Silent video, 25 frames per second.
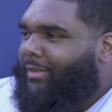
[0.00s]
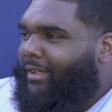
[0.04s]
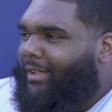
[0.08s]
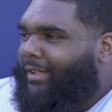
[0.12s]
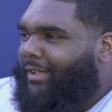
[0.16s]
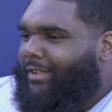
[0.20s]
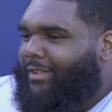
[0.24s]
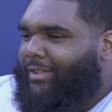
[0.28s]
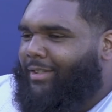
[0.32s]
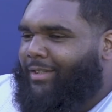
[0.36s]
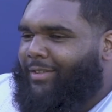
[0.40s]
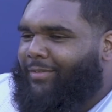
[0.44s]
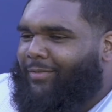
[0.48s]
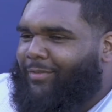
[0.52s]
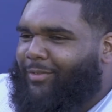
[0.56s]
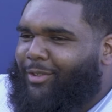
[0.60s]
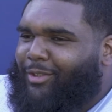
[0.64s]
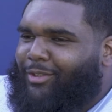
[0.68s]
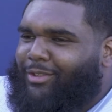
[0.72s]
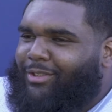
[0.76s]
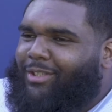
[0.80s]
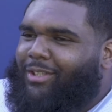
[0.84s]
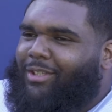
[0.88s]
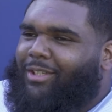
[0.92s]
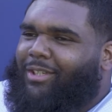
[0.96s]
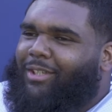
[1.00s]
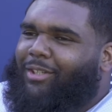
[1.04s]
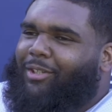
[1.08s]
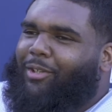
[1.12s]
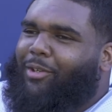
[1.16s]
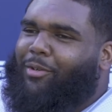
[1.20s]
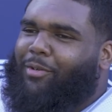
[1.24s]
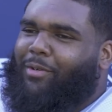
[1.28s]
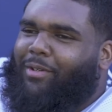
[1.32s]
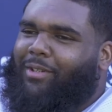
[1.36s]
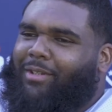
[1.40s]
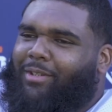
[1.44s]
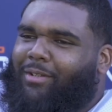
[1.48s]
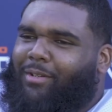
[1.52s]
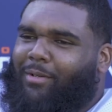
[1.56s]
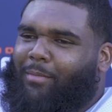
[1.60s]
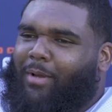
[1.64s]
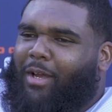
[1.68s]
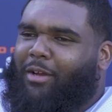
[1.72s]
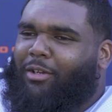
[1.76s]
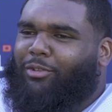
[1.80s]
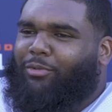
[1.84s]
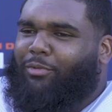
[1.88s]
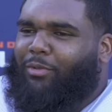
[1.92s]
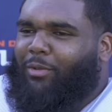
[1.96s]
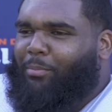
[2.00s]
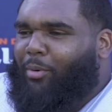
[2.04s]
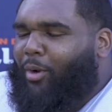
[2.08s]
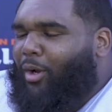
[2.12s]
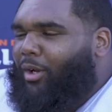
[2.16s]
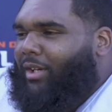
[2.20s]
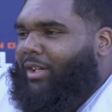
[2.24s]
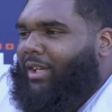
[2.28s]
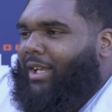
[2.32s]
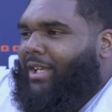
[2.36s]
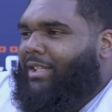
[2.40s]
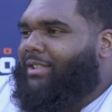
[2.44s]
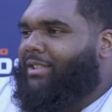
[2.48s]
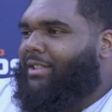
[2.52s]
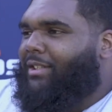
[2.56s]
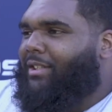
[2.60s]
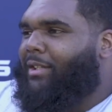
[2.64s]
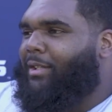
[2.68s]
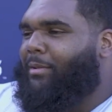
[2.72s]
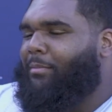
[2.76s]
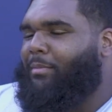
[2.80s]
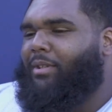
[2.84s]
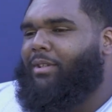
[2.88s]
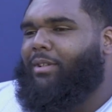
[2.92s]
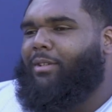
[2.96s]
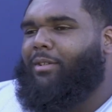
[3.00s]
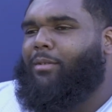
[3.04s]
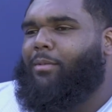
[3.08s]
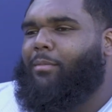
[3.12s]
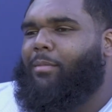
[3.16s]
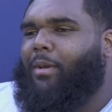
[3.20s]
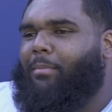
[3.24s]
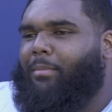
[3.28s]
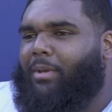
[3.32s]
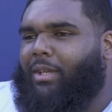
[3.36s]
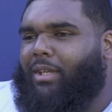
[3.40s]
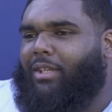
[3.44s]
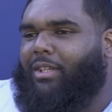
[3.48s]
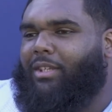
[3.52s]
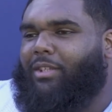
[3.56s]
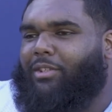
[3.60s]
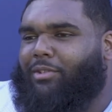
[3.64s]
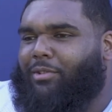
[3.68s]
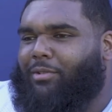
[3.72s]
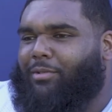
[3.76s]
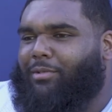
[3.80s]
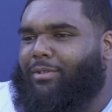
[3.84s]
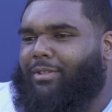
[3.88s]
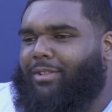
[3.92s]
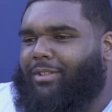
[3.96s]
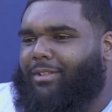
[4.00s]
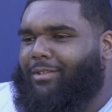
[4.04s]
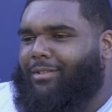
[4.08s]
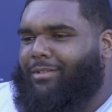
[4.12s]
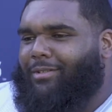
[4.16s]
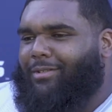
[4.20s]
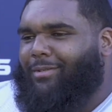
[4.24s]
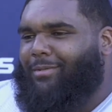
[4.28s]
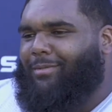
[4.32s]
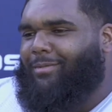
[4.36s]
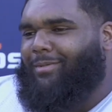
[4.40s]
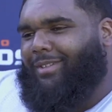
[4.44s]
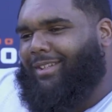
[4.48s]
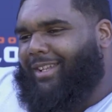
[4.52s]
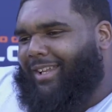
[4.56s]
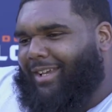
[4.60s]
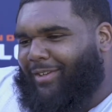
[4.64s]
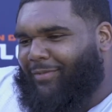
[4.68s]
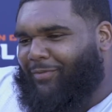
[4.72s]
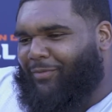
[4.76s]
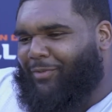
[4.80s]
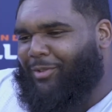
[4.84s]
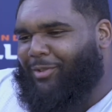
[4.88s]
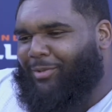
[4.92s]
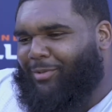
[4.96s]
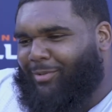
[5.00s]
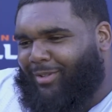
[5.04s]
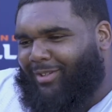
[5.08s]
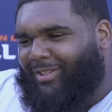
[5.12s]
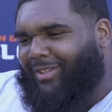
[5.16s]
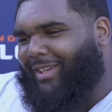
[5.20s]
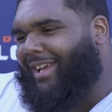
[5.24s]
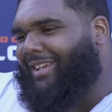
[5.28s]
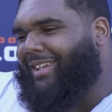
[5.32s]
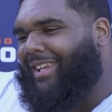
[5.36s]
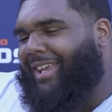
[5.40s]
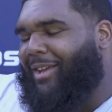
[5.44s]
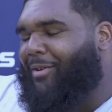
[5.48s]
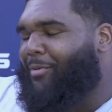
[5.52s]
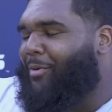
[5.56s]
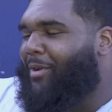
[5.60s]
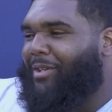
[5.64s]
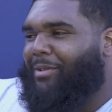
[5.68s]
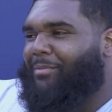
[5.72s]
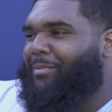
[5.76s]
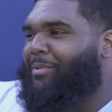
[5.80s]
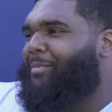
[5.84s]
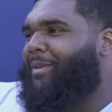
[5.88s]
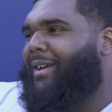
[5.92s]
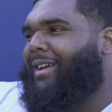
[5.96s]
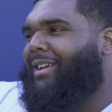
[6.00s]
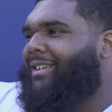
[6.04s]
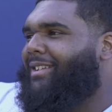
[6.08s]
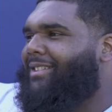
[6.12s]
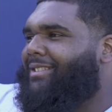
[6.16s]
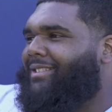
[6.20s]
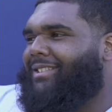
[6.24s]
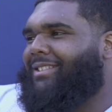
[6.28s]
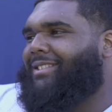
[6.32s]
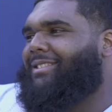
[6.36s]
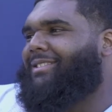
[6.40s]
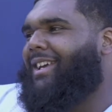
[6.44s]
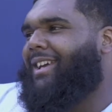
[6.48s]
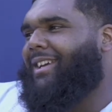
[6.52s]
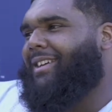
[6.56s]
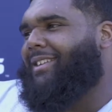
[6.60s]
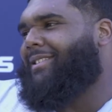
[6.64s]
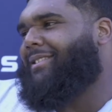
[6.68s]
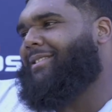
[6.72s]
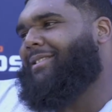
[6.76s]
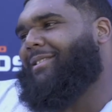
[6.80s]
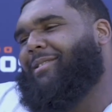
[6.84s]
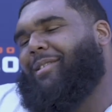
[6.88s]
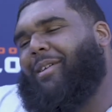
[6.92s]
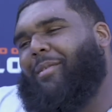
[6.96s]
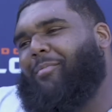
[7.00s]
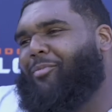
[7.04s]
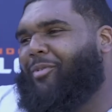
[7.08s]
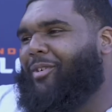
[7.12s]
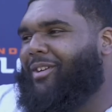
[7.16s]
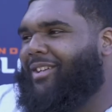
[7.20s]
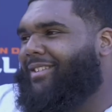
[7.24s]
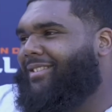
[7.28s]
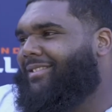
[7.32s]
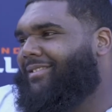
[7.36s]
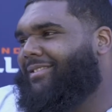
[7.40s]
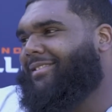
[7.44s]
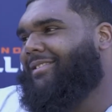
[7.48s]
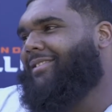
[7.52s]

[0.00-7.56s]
man, it, it, feels good knowing um, I was part of that team and um, I made history. Um, now it feels I can't wait to be back. It's exciting and I'm ready.